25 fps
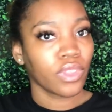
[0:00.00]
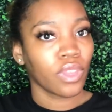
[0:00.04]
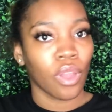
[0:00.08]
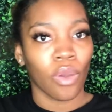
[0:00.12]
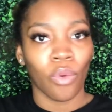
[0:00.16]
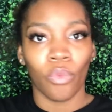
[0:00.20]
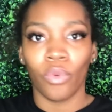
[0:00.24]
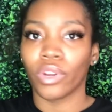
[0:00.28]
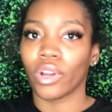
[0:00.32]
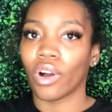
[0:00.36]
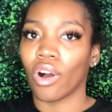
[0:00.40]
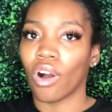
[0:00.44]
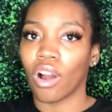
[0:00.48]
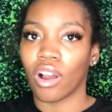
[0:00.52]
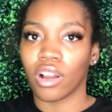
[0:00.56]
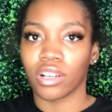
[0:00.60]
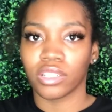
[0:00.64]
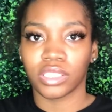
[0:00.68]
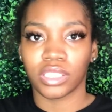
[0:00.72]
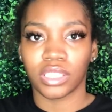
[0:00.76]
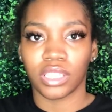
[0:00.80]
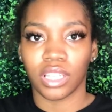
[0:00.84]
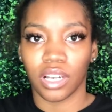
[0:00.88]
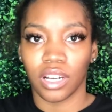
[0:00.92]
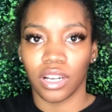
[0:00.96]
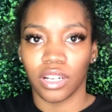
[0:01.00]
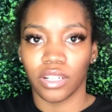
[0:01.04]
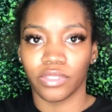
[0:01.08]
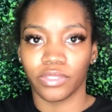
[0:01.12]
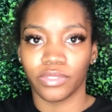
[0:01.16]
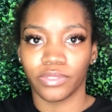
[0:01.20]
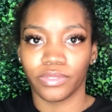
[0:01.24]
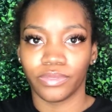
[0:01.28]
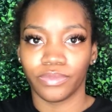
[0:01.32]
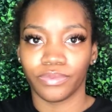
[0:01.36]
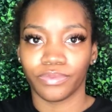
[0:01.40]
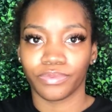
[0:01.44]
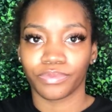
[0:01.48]
with all her stuff,
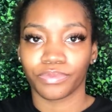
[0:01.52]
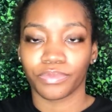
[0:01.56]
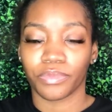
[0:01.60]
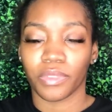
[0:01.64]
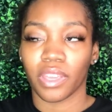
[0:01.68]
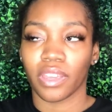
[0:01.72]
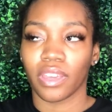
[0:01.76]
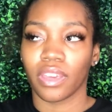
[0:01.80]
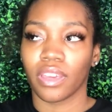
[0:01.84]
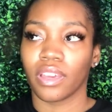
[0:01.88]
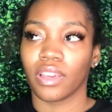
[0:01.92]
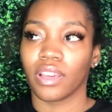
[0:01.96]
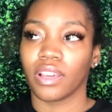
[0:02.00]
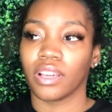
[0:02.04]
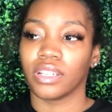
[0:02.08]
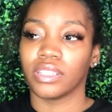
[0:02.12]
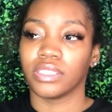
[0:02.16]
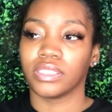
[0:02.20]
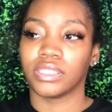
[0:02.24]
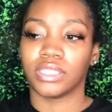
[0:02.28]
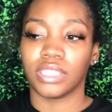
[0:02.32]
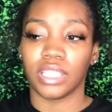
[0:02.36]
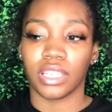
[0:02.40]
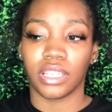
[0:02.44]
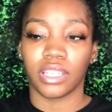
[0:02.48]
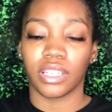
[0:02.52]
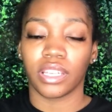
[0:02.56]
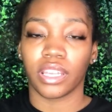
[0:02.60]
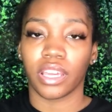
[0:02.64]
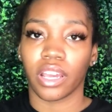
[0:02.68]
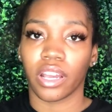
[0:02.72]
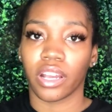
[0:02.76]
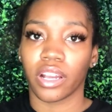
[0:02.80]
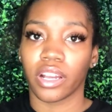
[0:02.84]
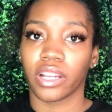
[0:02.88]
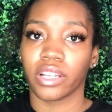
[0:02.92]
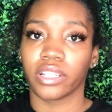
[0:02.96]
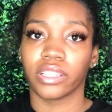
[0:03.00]
sitting
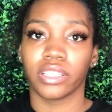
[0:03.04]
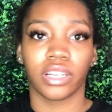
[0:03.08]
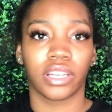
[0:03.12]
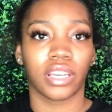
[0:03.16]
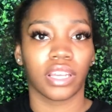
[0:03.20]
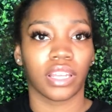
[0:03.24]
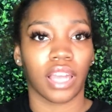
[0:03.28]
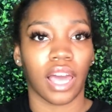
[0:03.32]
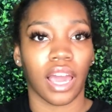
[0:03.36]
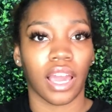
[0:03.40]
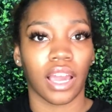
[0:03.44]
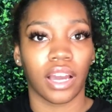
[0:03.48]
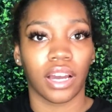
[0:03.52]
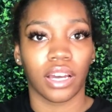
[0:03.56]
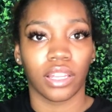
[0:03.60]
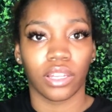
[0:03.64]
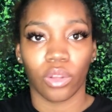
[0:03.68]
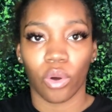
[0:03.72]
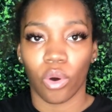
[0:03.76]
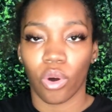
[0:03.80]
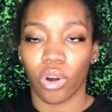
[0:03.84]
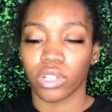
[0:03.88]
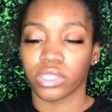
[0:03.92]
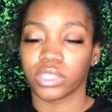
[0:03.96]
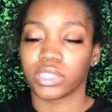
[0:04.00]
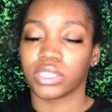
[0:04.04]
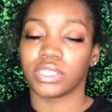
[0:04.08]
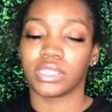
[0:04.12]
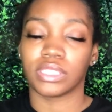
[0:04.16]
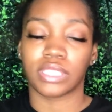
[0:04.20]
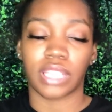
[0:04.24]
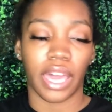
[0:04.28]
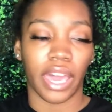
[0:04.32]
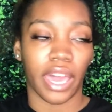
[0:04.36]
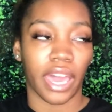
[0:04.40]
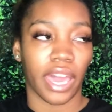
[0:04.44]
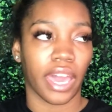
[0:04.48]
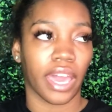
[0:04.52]
there looking like a lost,
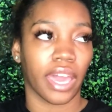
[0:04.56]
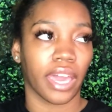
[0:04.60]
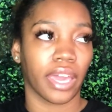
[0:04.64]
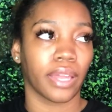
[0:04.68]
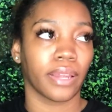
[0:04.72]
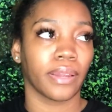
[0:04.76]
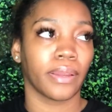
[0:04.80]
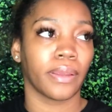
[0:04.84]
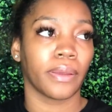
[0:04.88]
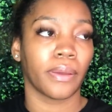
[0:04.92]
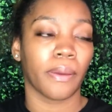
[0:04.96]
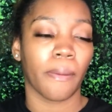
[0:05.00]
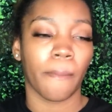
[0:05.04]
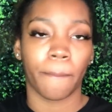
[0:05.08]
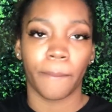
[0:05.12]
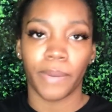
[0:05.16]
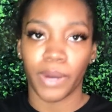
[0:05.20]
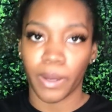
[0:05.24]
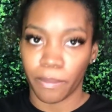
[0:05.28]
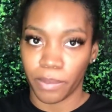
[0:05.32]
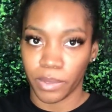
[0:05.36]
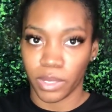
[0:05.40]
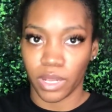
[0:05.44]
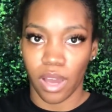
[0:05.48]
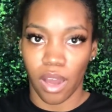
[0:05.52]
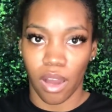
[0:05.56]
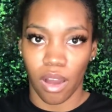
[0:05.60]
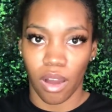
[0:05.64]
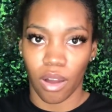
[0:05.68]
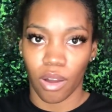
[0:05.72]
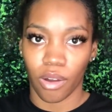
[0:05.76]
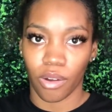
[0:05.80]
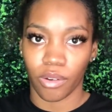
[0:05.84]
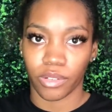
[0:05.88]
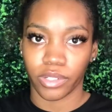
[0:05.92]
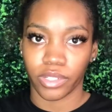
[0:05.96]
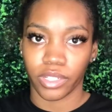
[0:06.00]
sad puppy dog.